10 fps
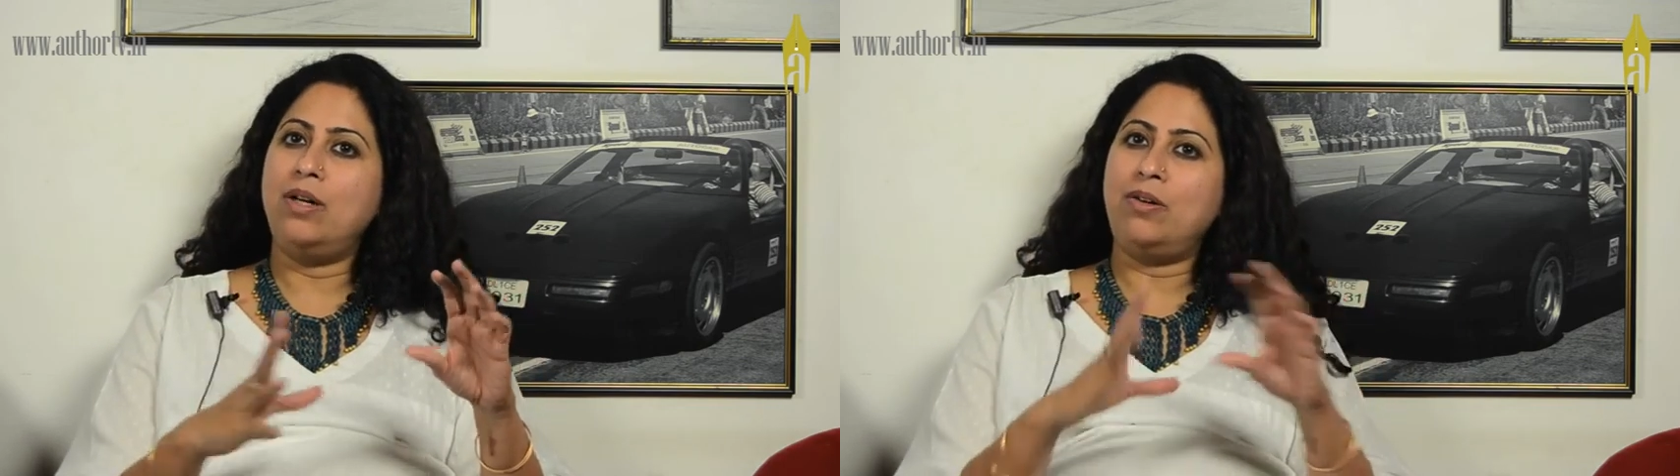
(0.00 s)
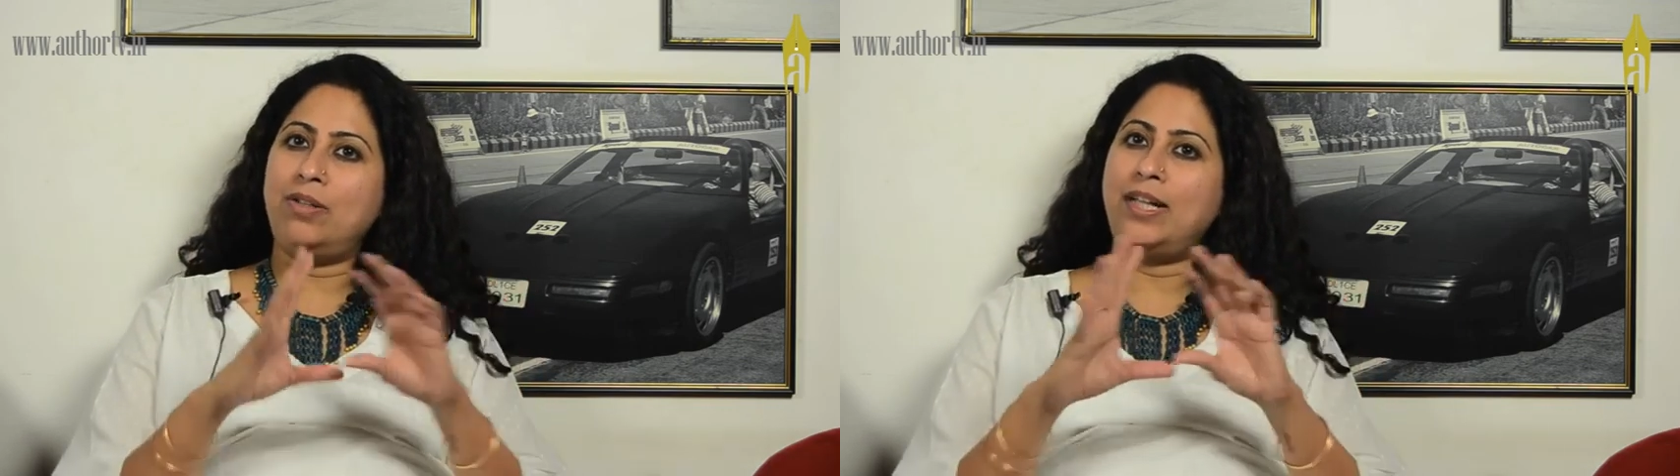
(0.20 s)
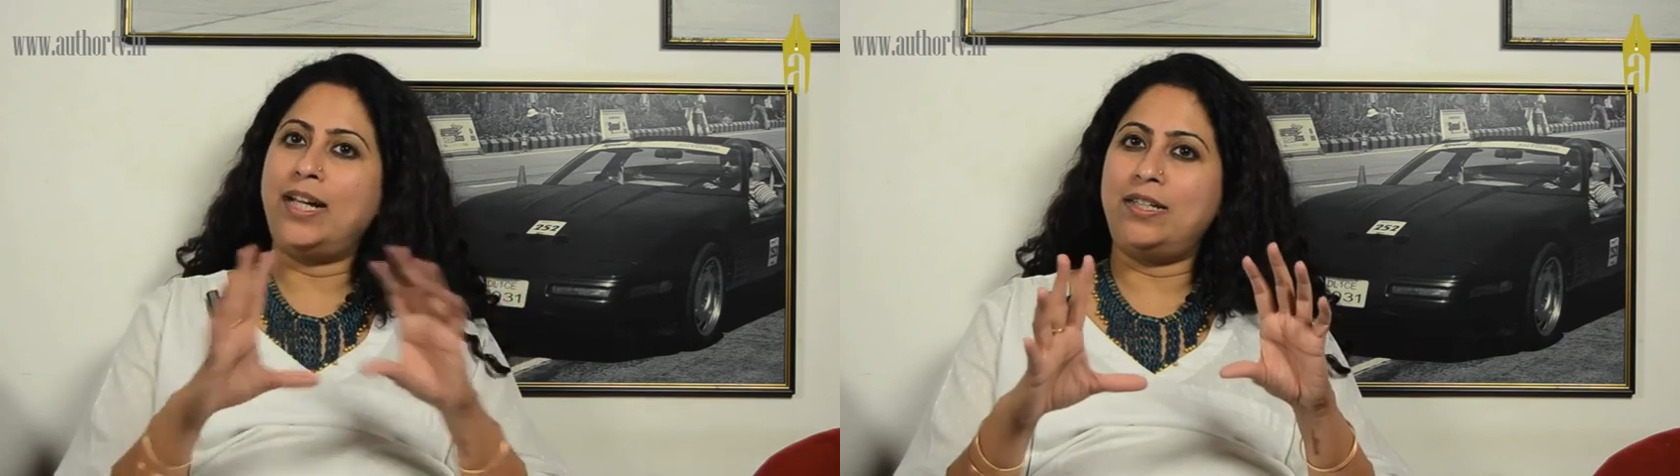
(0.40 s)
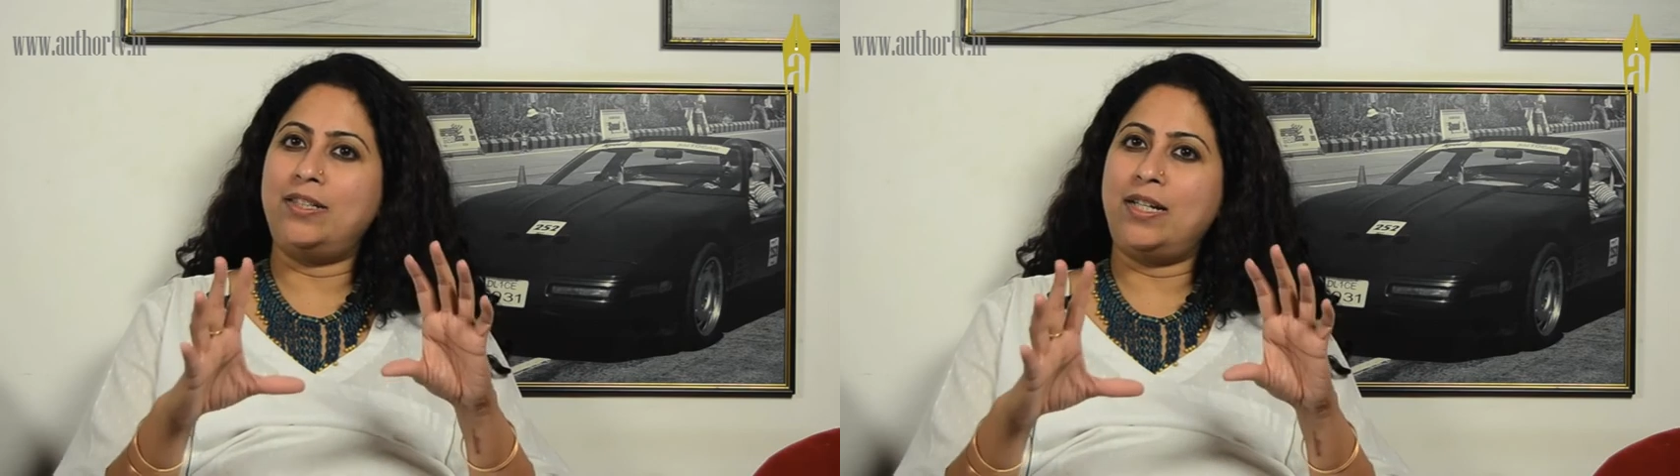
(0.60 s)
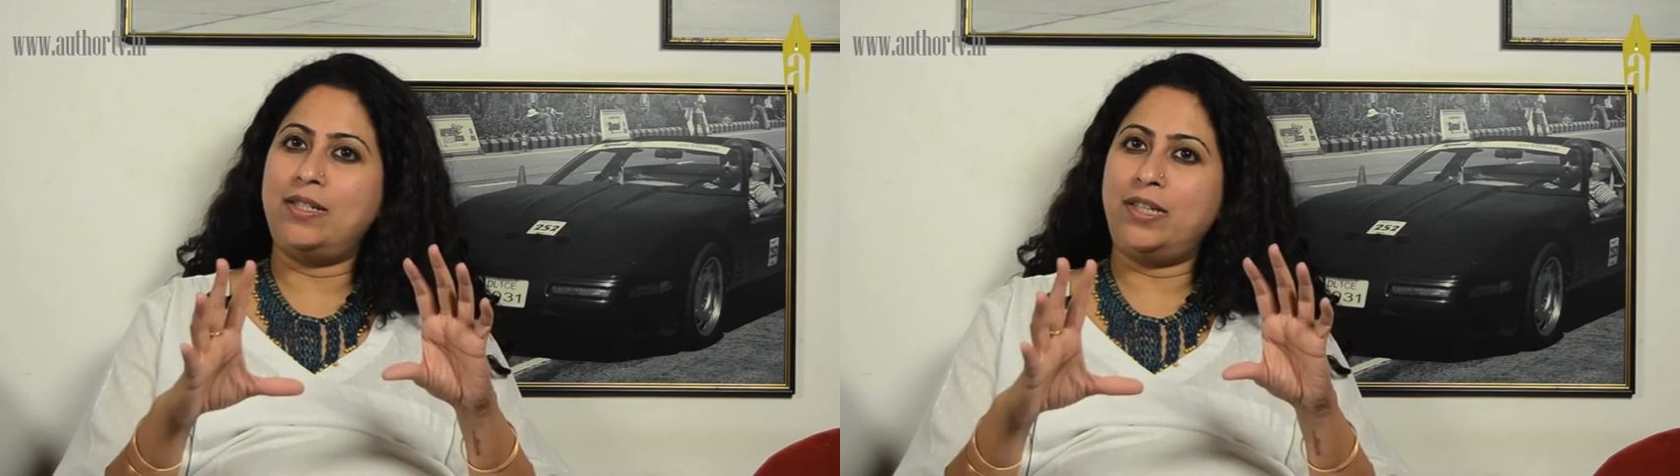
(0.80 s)
on the
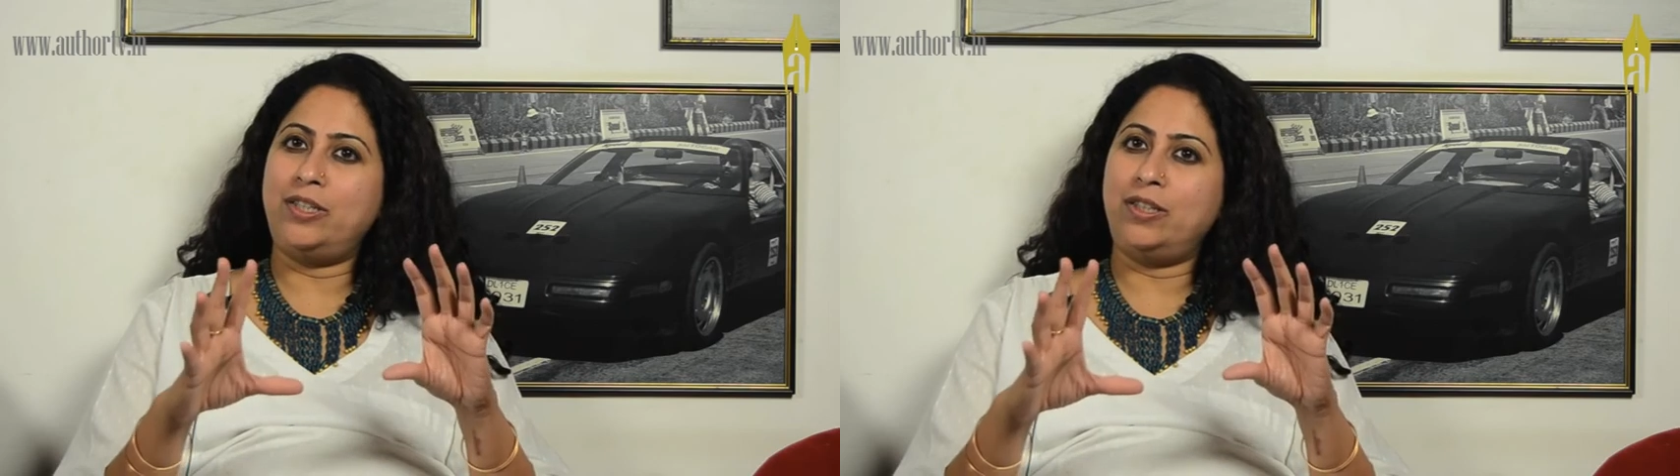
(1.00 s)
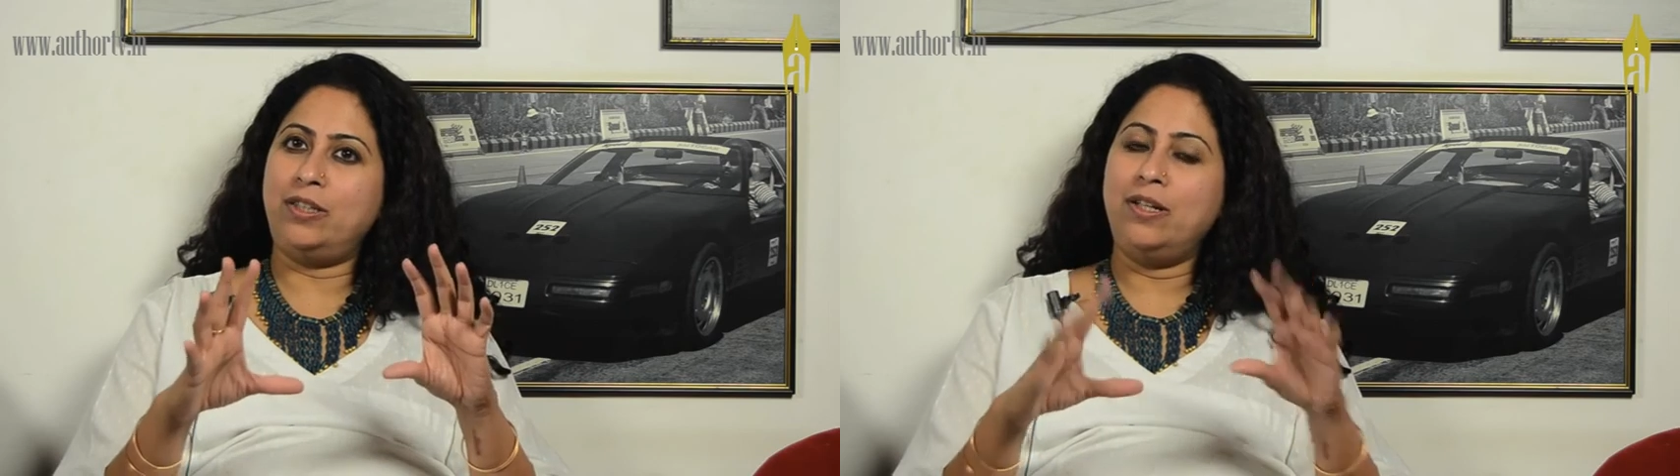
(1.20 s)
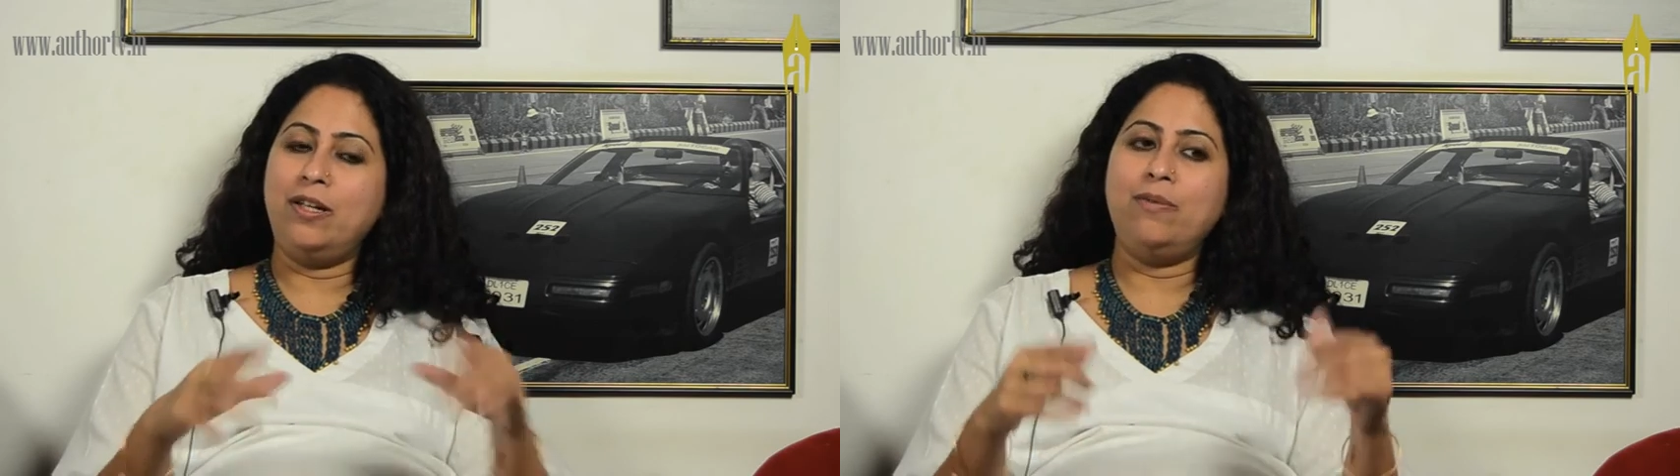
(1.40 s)
characterization.